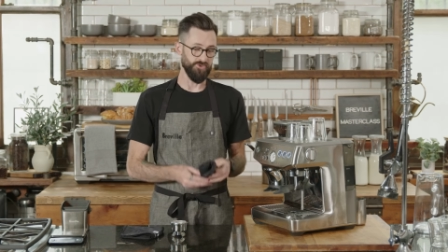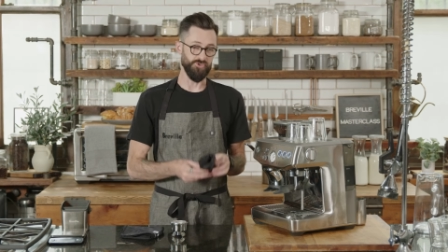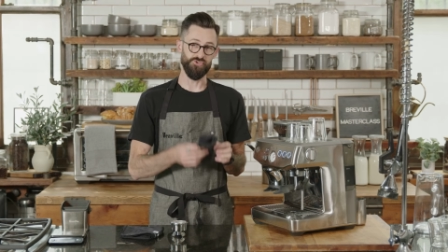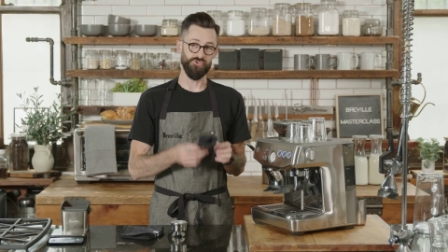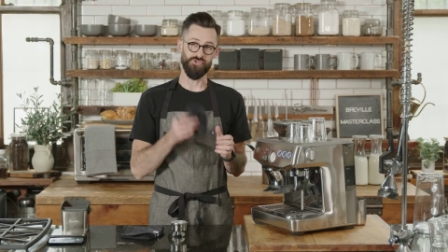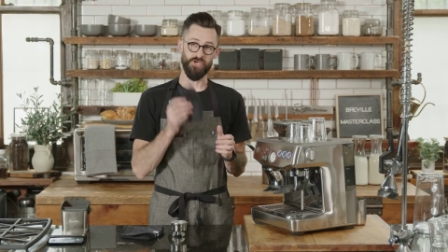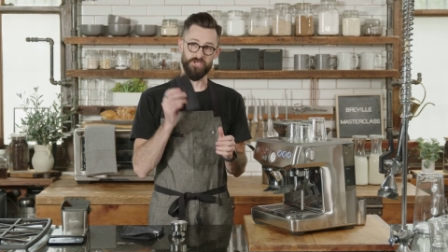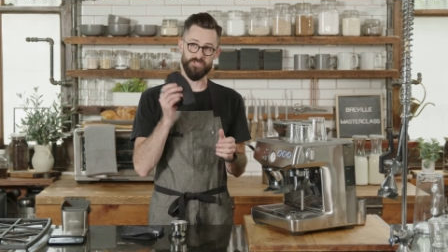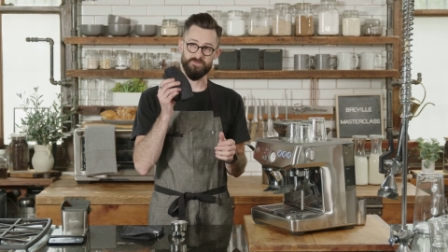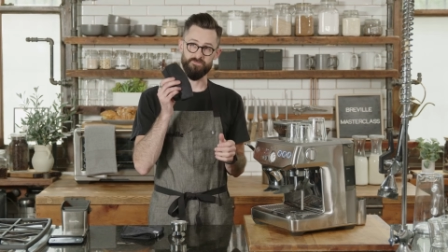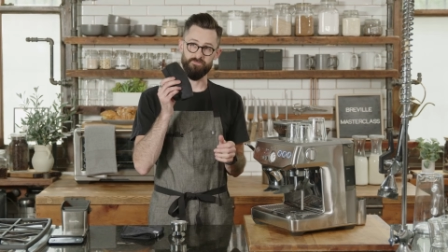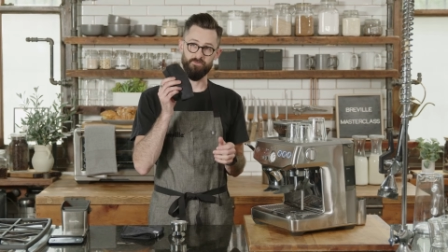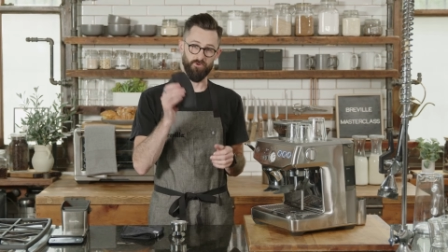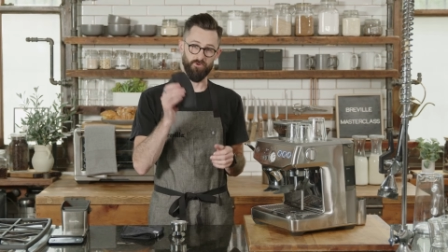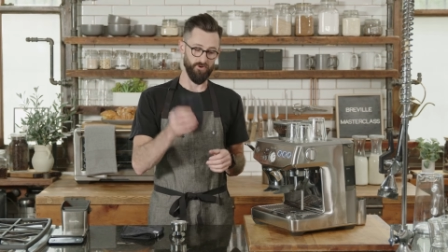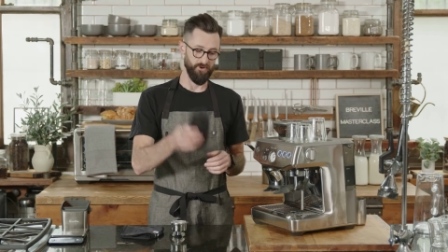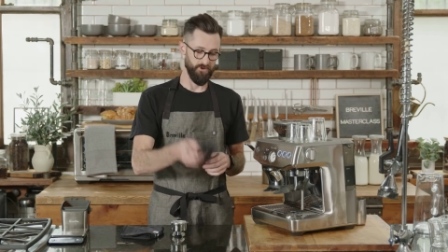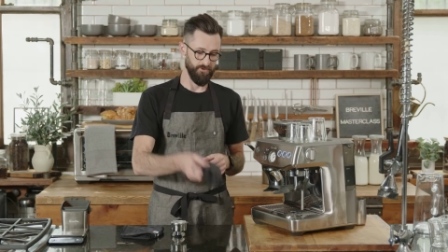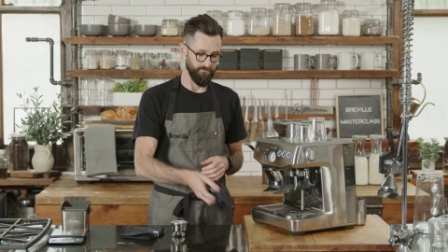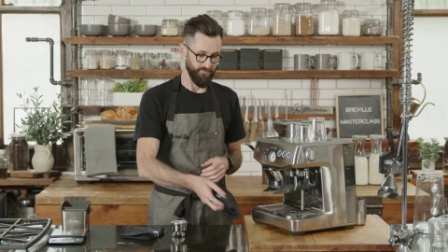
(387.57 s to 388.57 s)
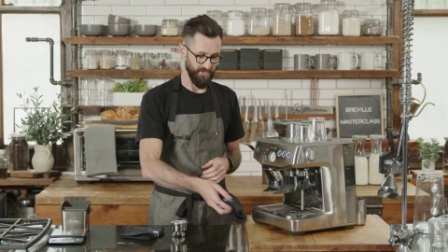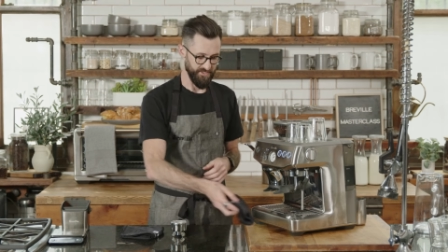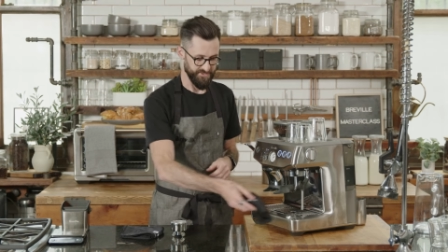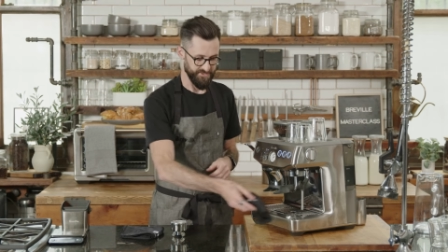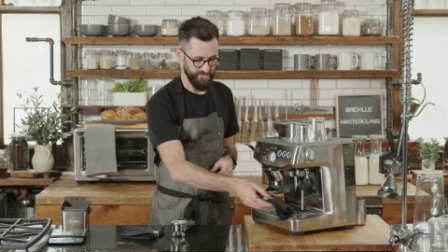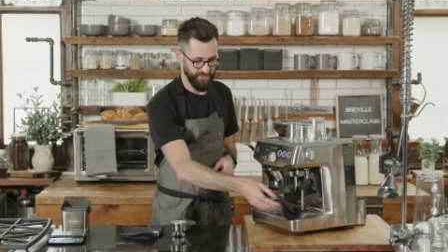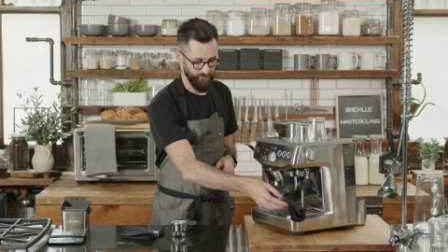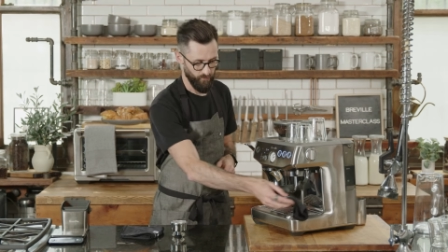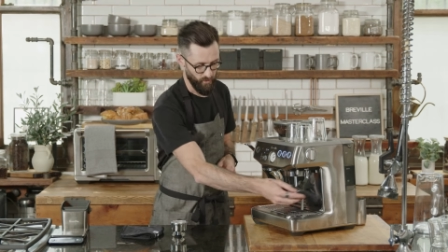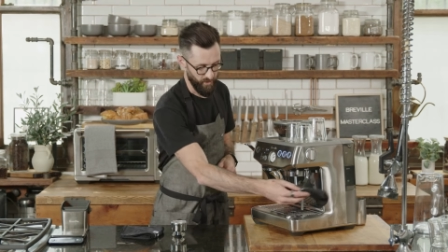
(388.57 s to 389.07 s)
just for my
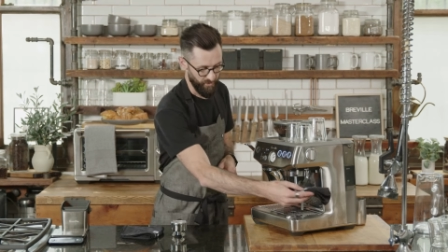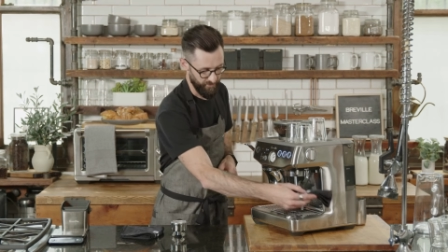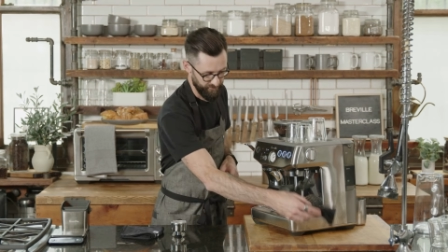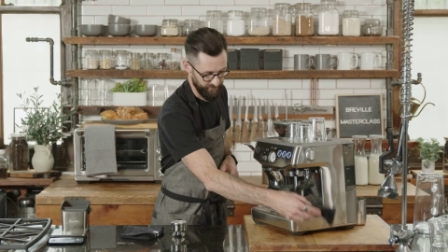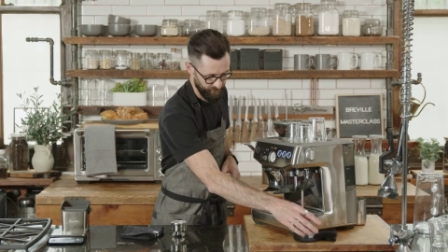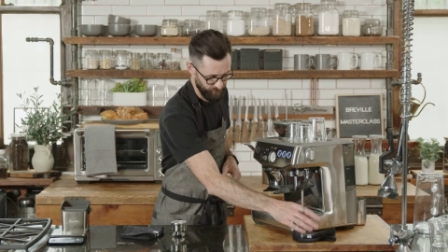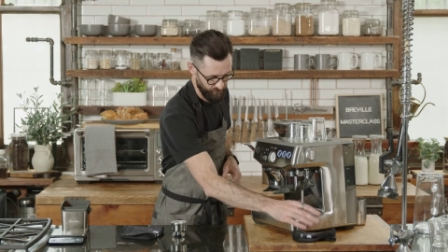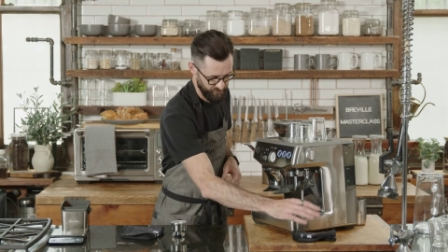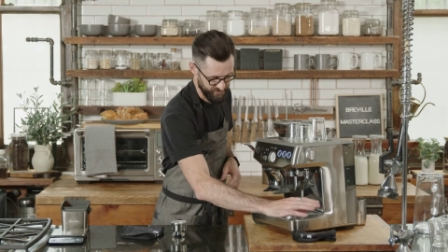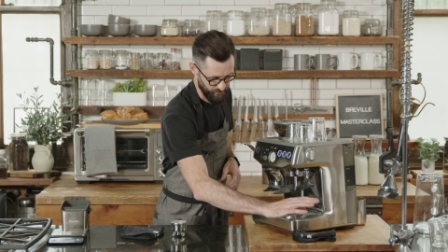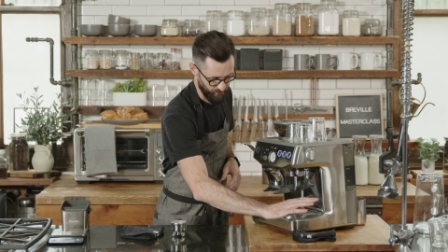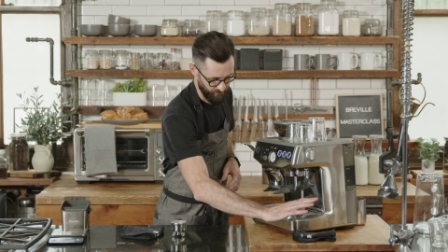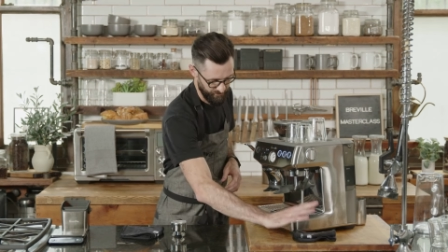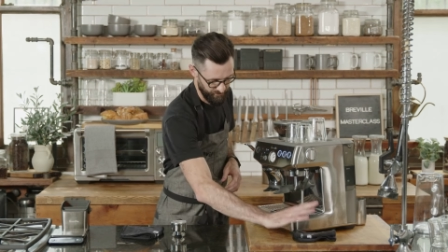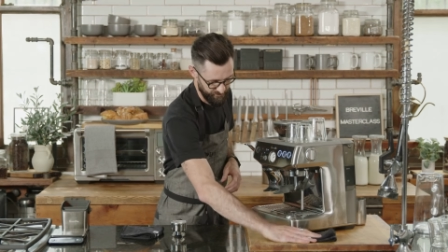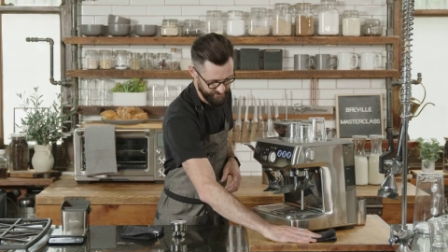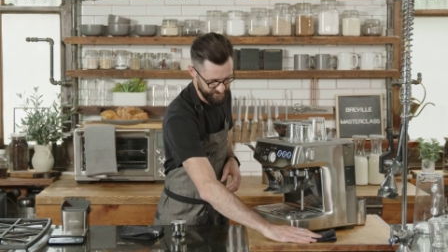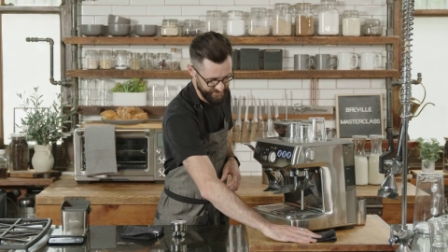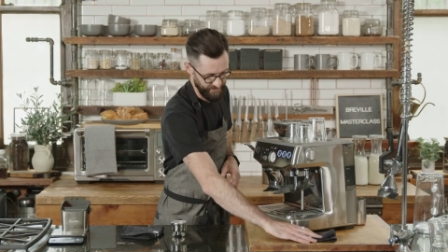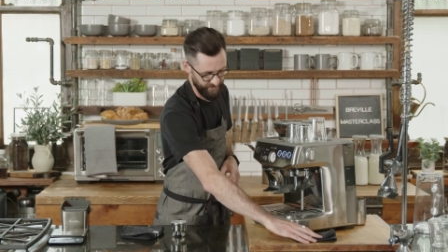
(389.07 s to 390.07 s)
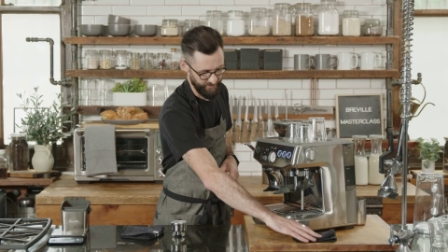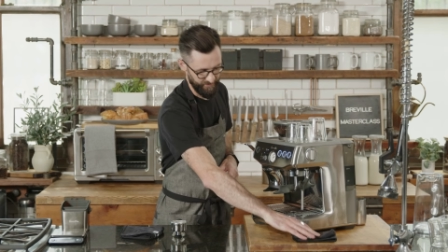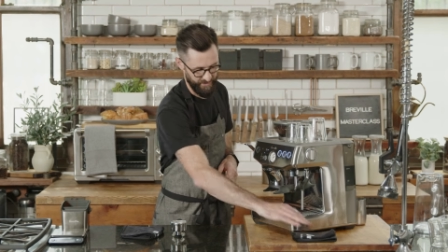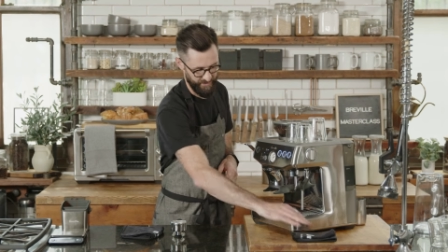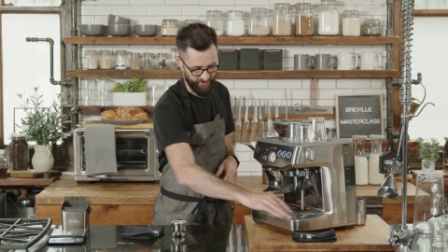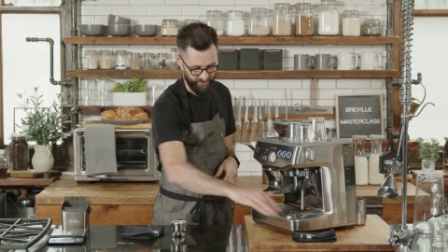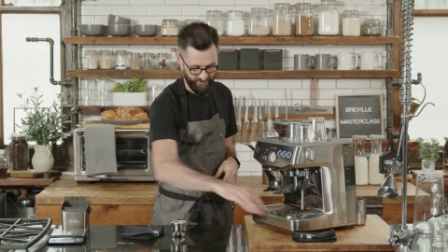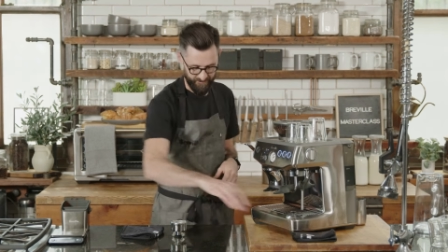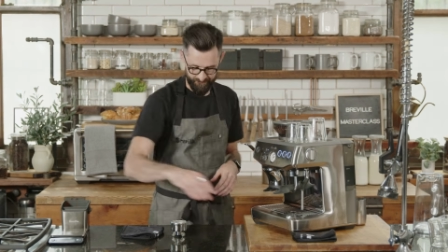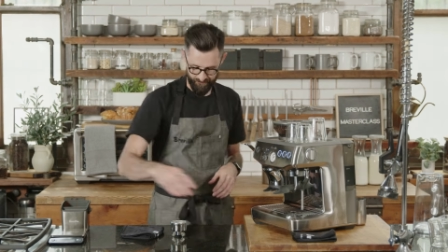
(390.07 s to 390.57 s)
steam wand. So we'll use that
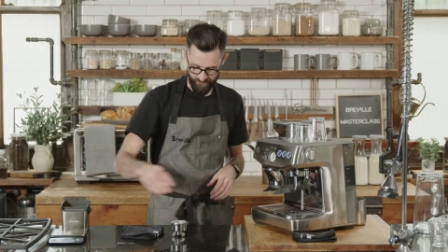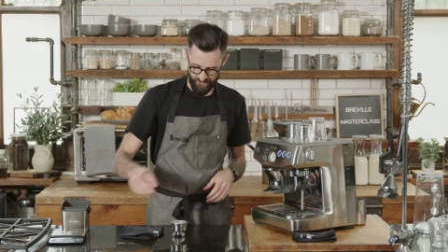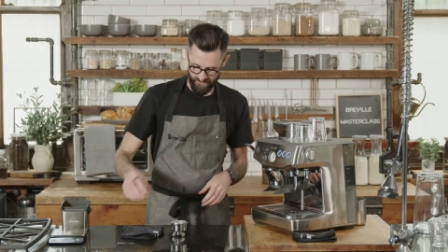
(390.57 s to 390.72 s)
later.